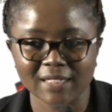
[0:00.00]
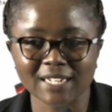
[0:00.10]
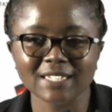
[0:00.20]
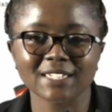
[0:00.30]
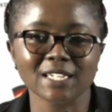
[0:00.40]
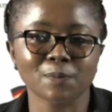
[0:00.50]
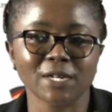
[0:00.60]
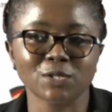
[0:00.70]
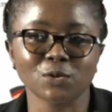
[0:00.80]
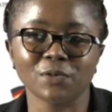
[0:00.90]
That is just
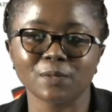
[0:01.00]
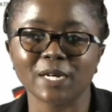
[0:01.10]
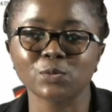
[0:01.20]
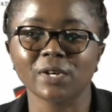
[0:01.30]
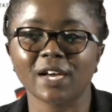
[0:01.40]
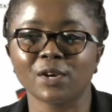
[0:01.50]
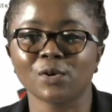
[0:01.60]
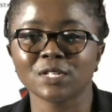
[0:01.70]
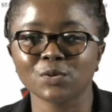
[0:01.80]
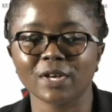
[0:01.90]
part of it, but we can
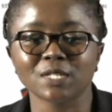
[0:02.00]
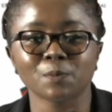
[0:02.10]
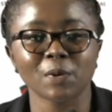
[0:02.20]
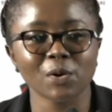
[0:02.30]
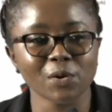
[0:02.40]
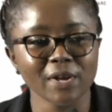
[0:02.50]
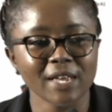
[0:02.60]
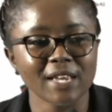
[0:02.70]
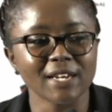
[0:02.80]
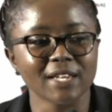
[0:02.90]
also explore,
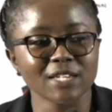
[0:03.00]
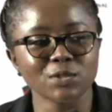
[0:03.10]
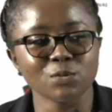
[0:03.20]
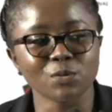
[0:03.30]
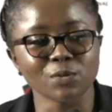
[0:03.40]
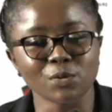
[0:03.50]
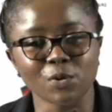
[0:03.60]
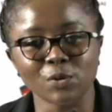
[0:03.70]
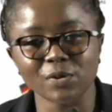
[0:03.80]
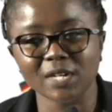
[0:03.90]
in case you
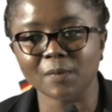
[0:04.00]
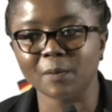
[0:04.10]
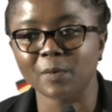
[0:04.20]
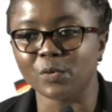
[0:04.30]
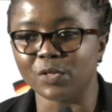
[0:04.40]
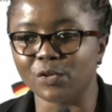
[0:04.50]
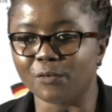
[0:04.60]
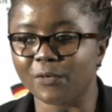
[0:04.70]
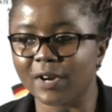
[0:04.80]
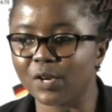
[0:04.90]
colluded maybe with
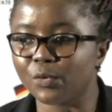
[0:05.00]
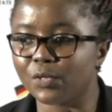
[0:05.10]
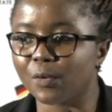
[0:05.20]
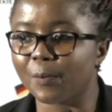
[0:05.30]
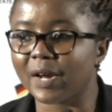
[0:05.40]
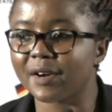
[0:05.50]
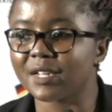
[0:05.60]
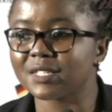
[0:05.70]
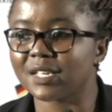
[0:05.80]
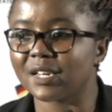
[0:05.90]
your friend, with your
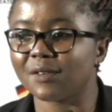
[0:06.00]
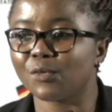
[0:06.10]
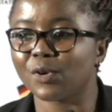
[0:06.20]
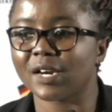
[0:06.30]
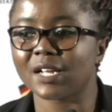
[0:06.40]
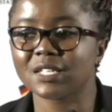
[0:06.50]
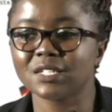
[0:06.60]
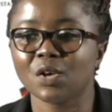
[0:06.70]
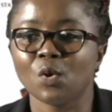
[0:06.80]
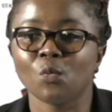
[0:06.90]
parents and everyone
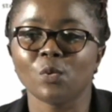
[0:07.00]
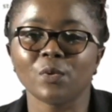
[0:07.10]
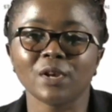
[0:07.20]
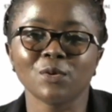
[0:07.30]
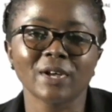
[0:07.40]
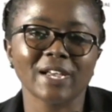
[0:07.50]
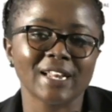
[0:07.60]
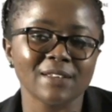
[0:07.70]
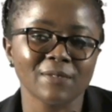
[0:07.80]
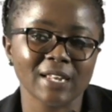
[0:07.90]
else, we will look
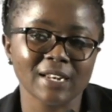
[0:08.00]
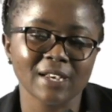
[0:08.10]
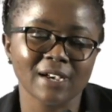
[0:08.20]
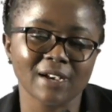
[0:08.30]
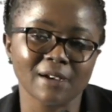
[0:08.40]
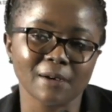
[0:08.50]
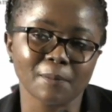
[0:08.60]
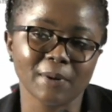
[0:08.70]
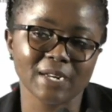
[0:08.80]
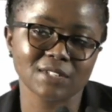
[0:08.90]
and even
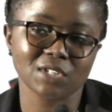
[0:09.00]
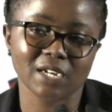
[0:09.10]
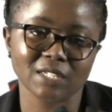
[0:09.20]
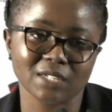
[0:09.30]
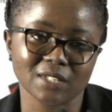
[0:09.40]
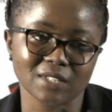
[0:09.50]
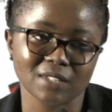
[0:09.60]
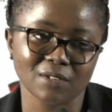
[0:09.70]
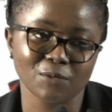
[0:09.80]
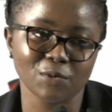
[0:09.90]
press
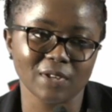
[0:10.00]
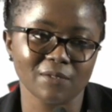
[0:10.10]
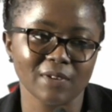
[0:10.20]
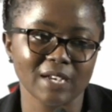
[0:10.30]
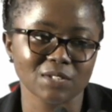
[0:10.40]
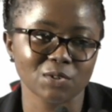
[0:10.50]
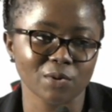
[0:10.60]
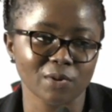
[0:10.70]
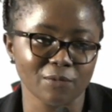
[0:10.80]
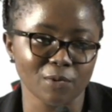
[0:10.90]
charges for giving us
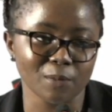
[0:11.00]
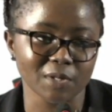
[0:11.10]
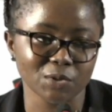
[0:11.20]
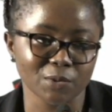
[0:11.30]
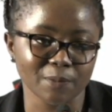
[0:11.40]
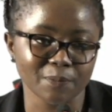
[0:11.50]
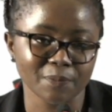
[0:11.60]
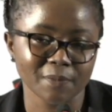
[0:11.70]
wrong information.